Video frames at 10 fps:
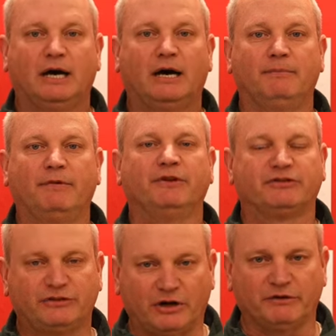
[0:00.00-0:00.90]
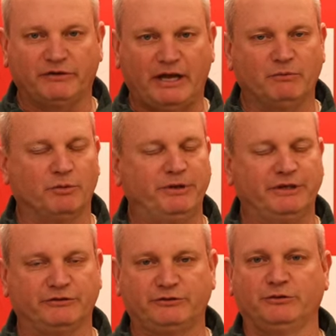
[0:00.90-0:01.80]
The start date will
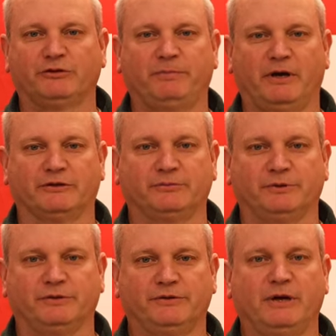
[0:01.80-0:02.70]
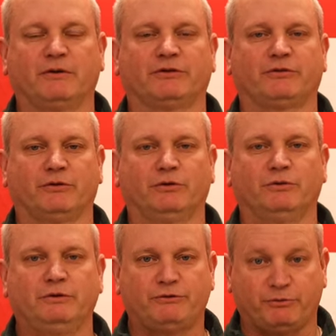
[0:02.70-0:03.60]
be as soon as possible. They want to
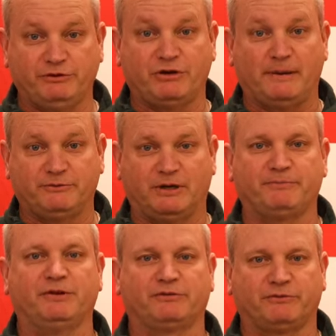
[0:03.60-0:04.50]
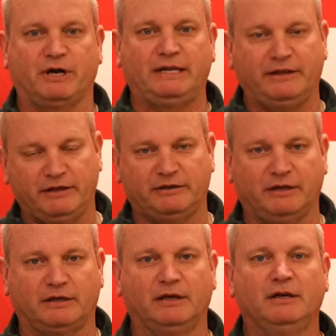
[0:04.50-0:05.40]
throw 3 jobs up this Friday, they
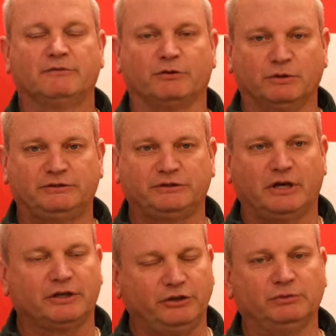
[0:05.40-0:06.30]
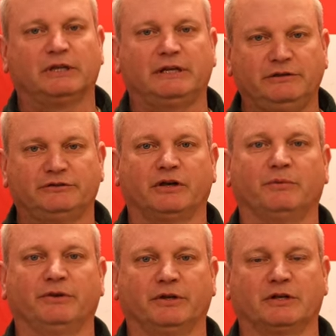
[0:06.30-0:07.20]
think. For Woodstock, you will likely start
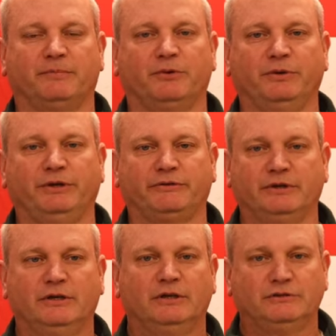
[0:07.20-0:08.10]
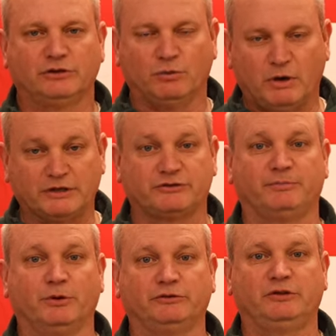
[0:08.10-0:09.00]
within a couple weeks. So watch the
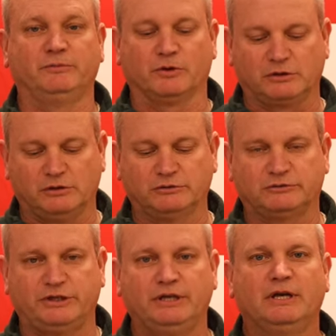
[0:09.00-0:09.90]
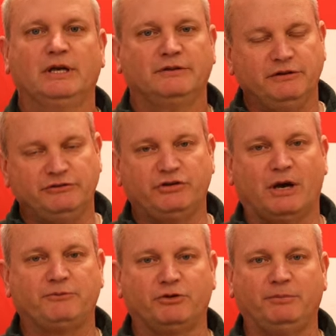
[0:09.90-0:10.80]
posting board closely. These
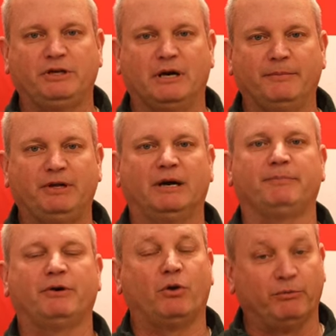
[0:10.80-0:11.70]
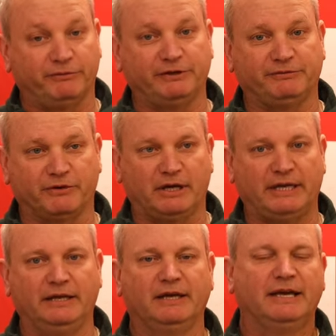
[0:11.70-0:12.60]
jobs should be coming up, hopefully
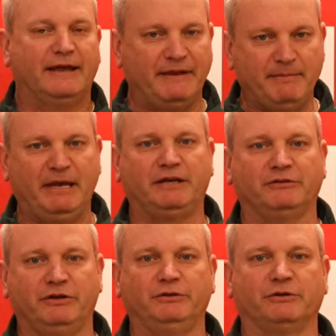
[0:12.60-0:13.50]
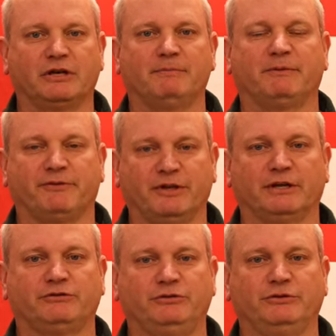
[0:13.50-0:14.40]
Friday, and they may continue to come up for the
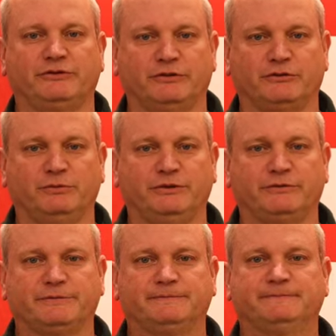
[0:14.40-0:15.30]
next 2 to 6 weeks.